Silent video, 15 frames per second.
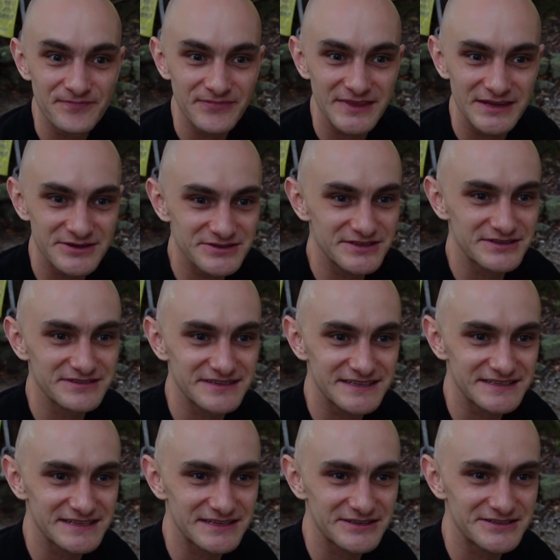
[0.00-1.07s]
Those are
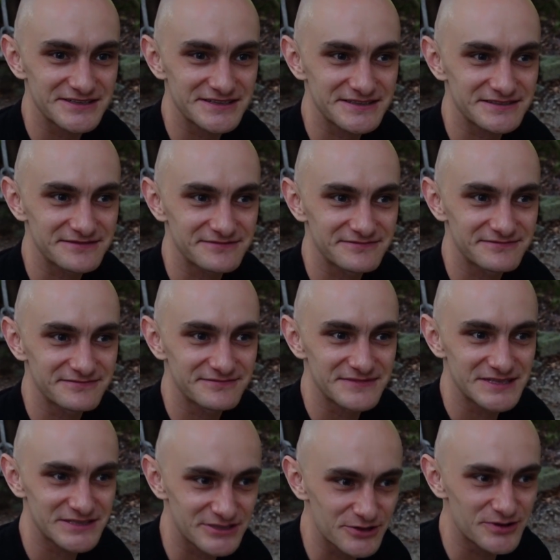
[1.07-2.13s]
things that are just
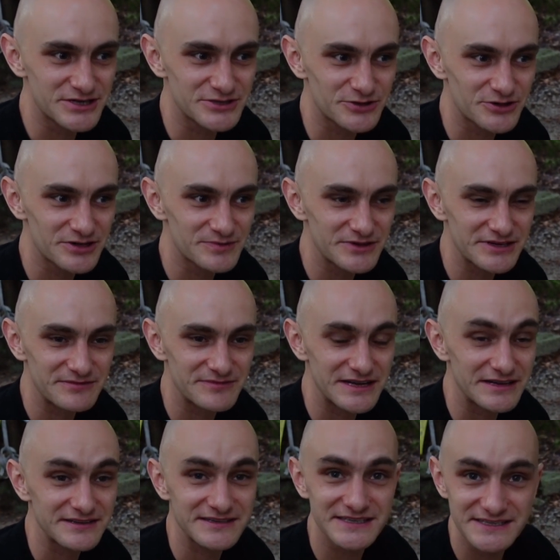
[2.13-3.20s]
so enjoyable and make
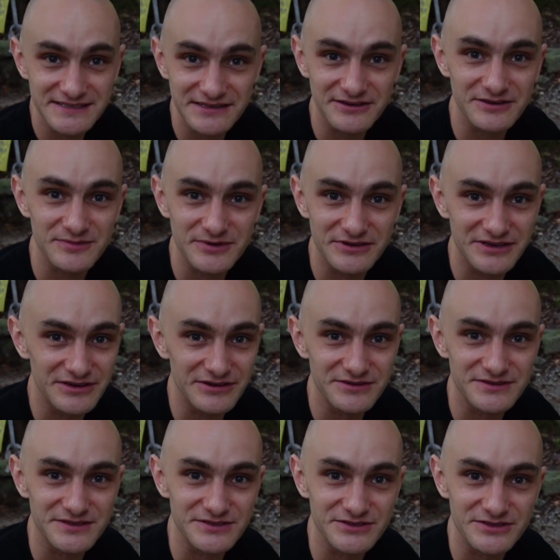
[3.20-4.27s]
tea ceremony
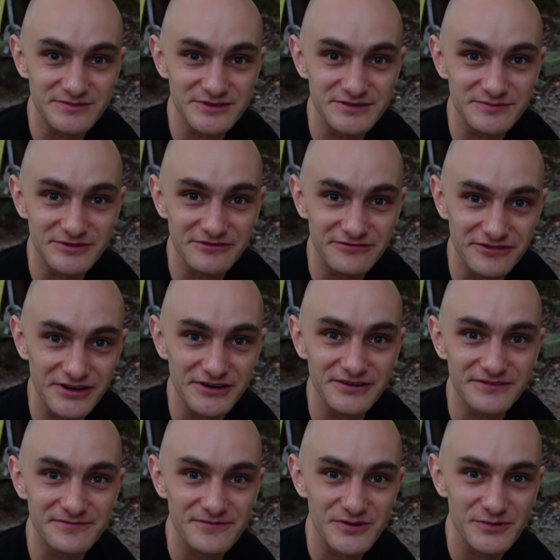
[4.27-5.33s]
also so much more fun
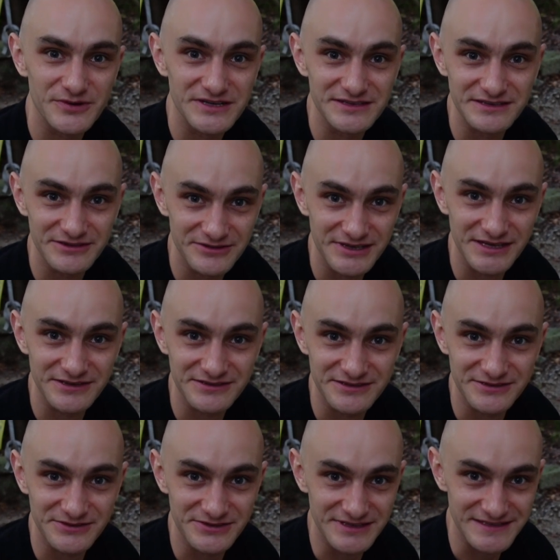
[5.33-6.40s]
when you get to
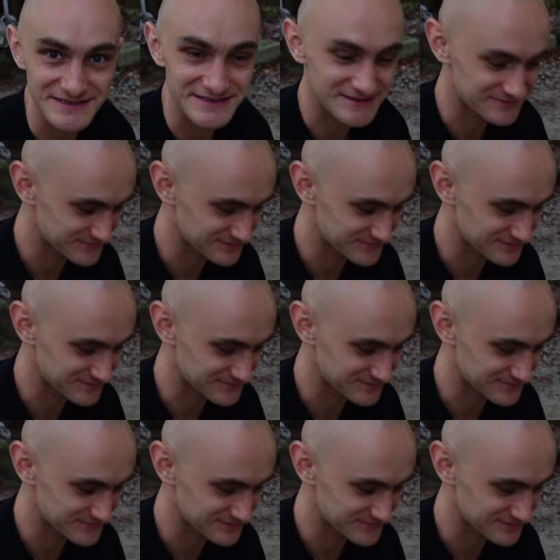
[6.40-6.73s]
do this.